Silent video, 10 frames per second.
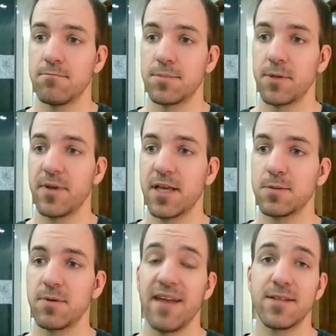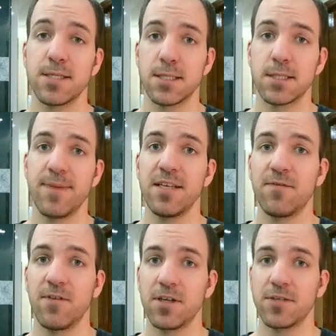So because we have this suspend
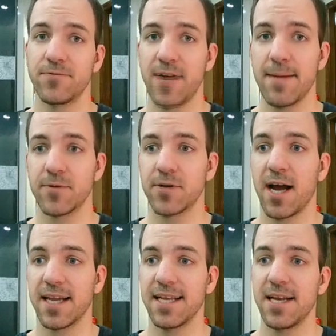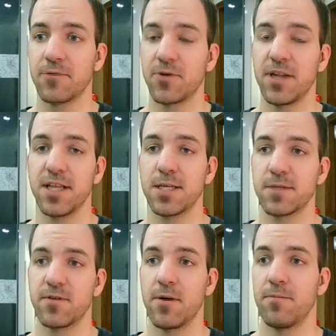function wrapper, I can now run this
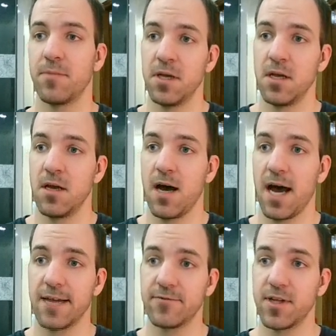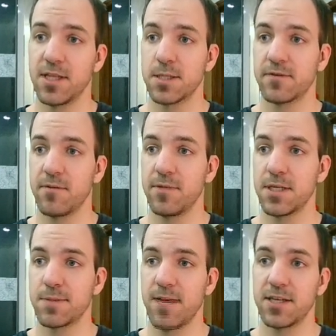from I can run this from
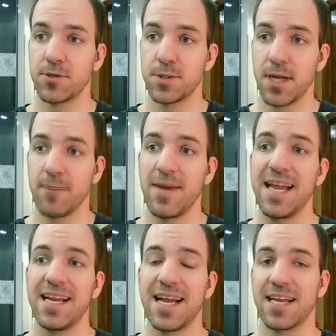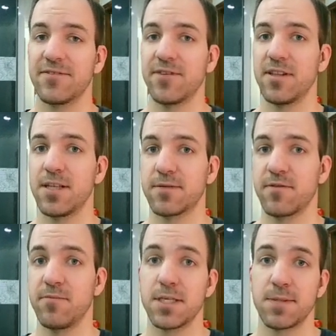dispatchers.main. I can run this
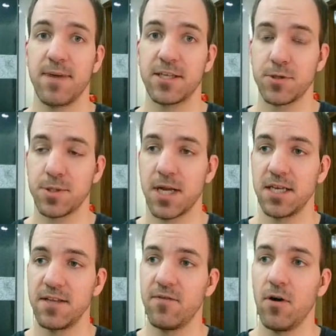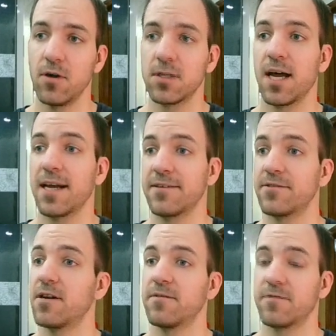from dispatchers.default. I can
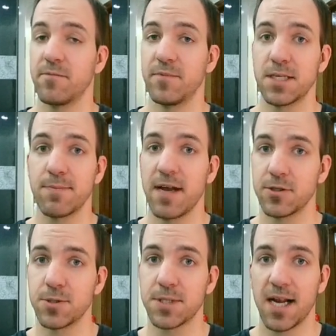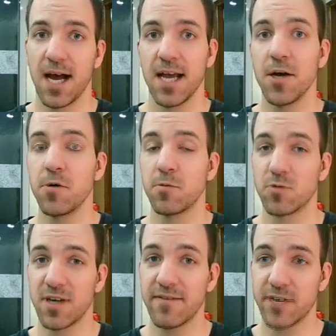run it from dispatchers.io. And
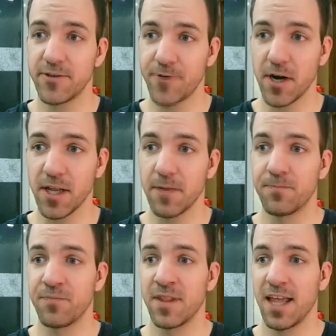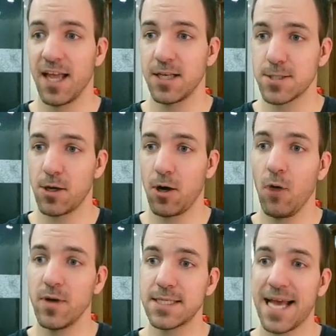wherever I run it, it's
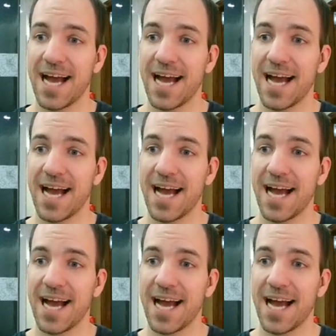always